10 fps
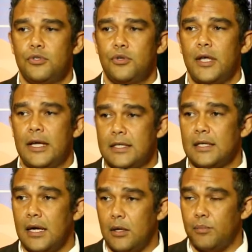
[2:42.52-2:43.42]
to the
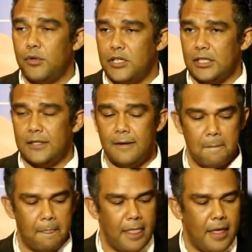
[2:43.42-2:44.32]
SKA project.
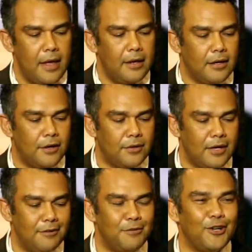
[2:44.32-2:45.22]
Now,
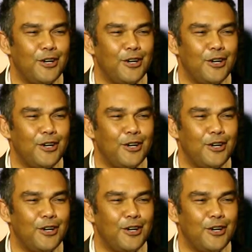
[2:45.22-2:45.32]
I've been